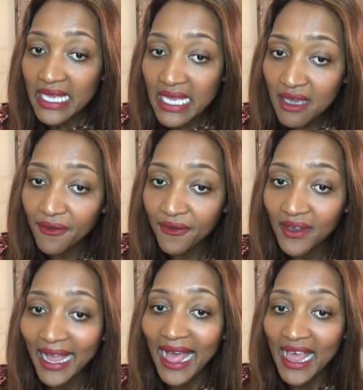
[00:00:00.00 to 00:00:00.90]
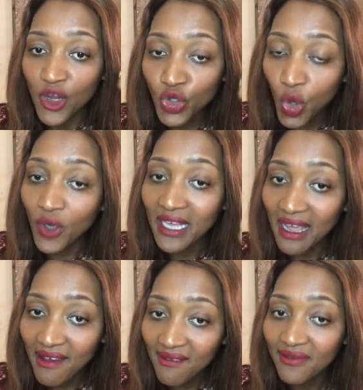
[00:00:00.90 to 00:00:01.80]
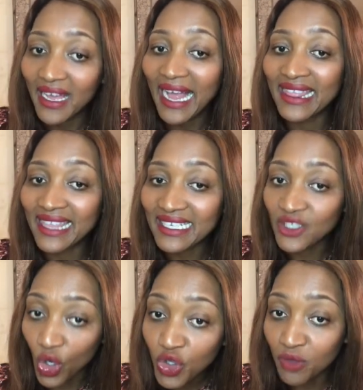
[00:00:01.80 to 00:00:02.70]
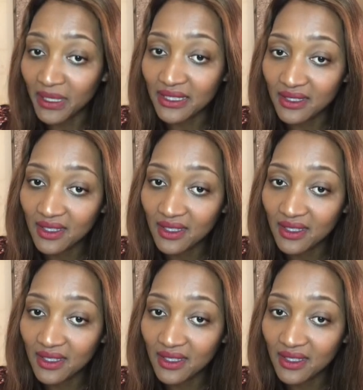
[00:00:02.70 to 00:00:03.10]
If you don't have that document,